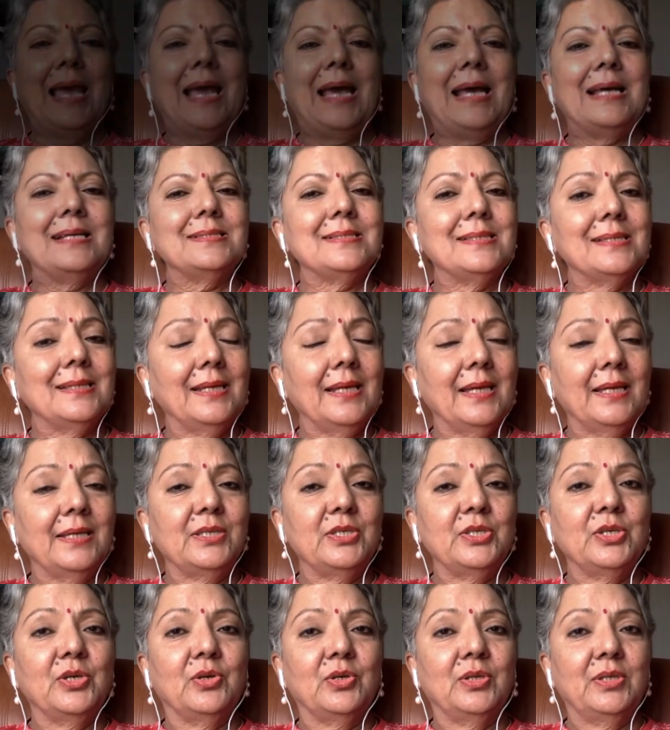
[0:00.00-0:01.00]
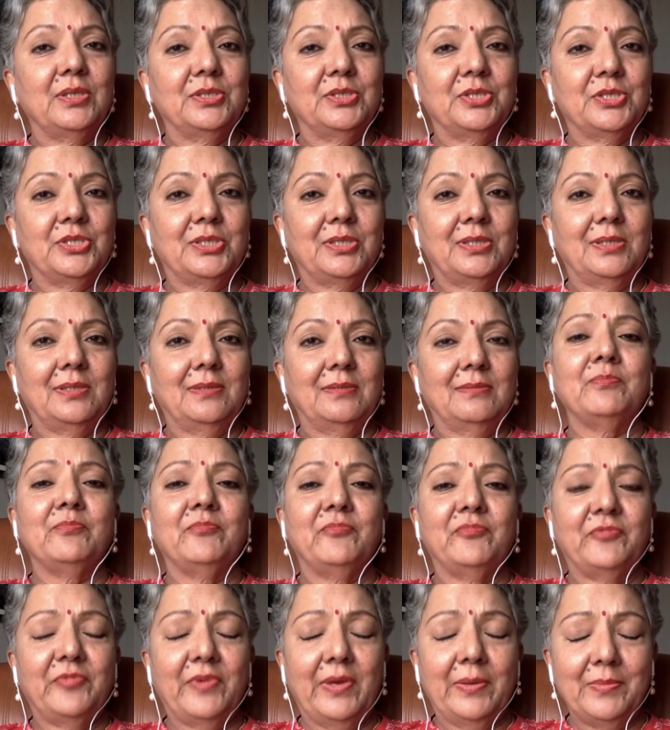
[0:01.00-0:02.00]
As an ideology,
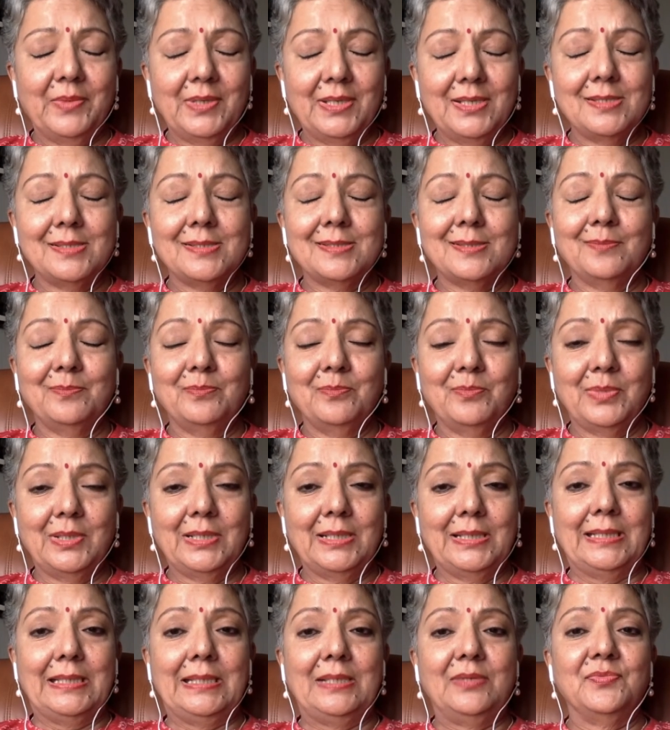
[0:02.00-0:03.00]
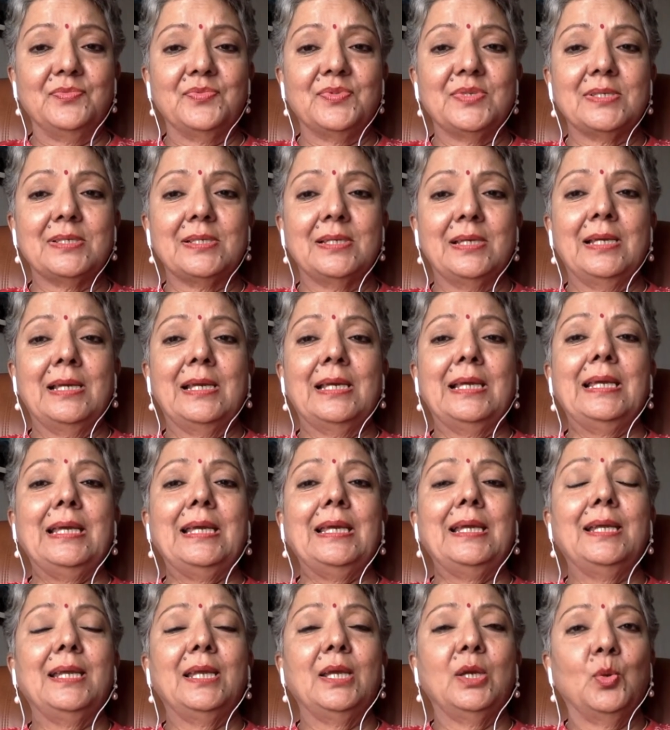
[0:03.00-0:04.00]
feminism believes
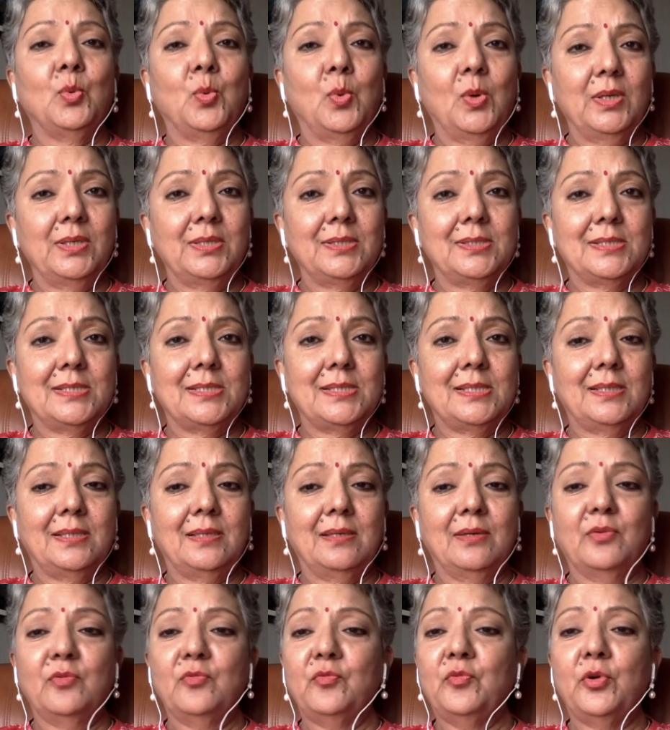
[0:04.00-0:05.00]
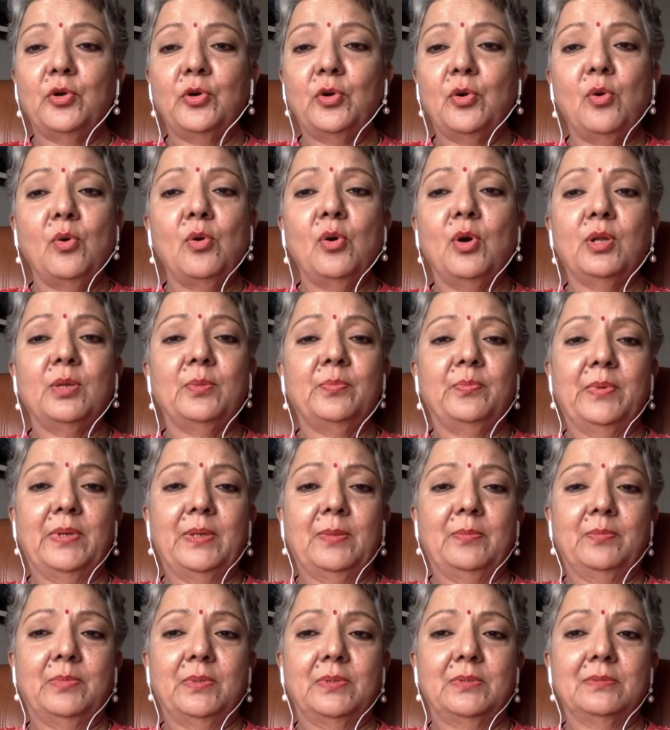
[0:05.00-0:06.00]
in equality for all
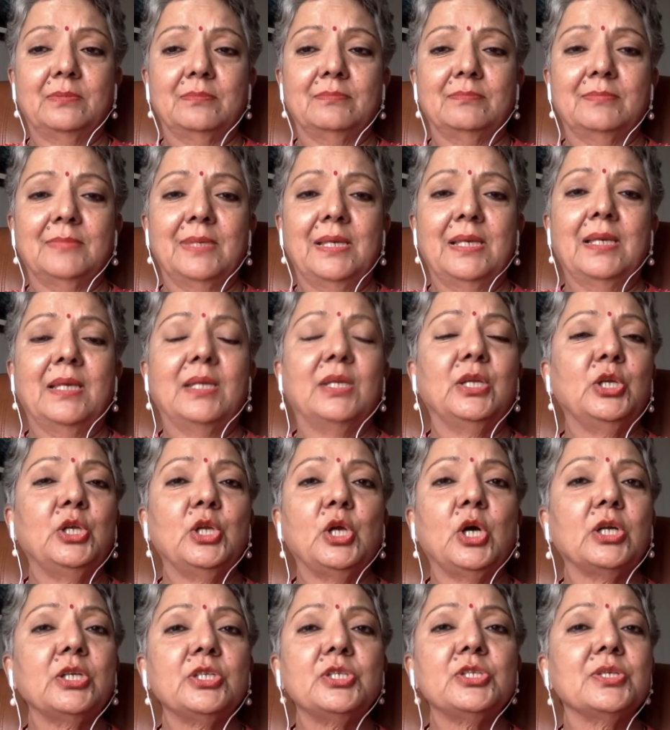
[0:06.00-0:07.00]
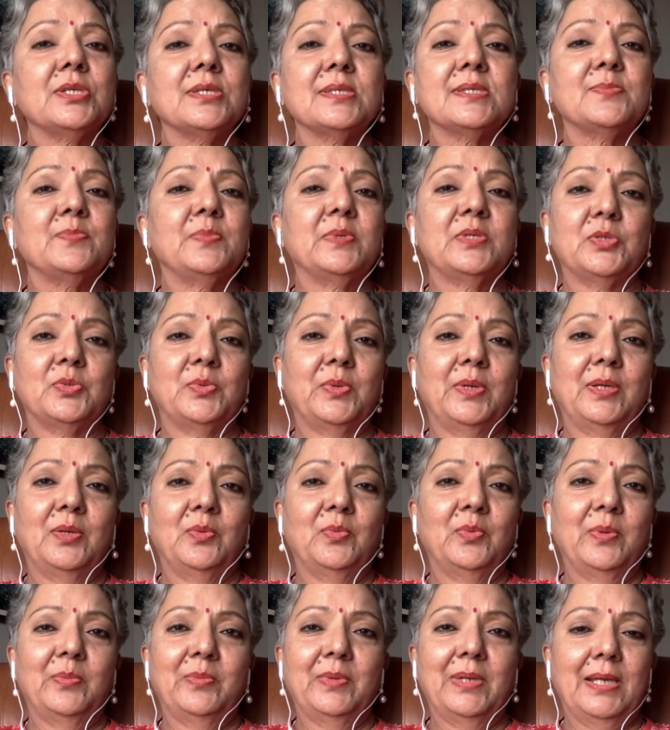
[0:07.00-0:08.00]
people, not just between
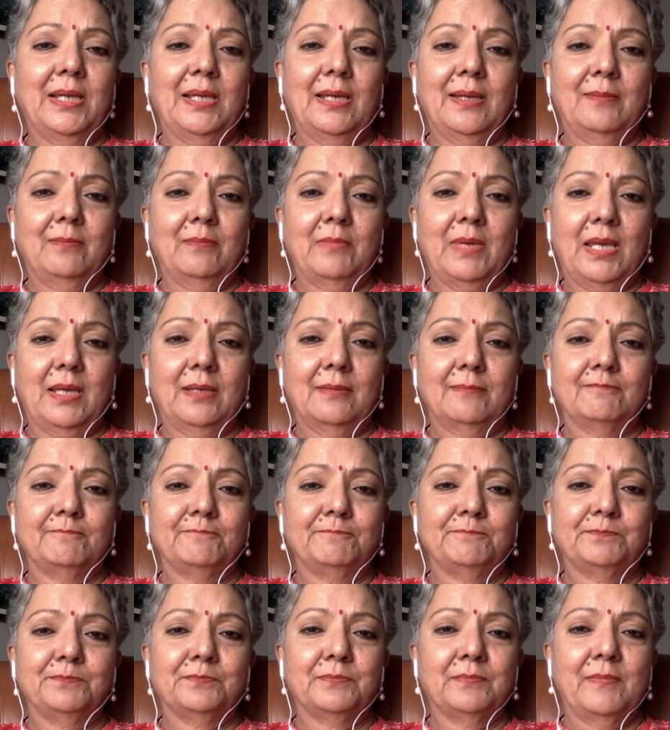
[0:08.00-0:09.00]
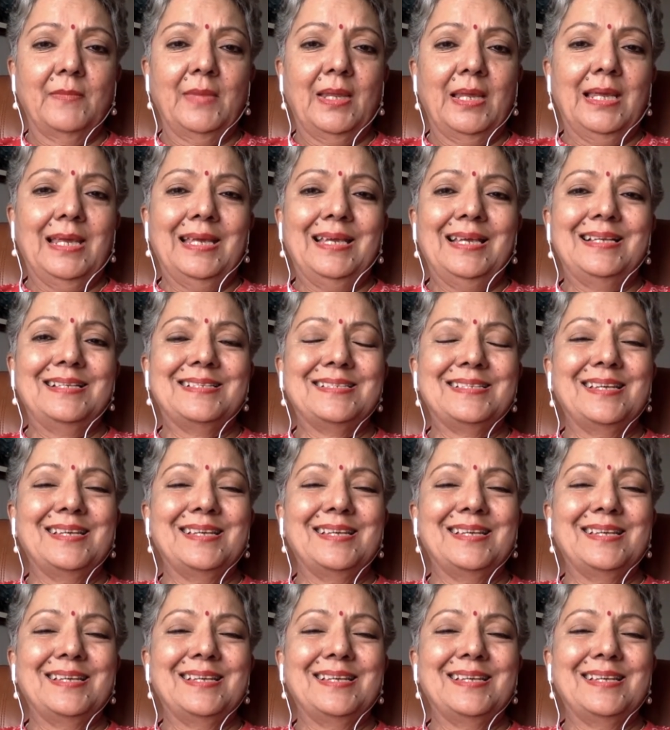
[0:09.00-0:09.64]
women and men. It's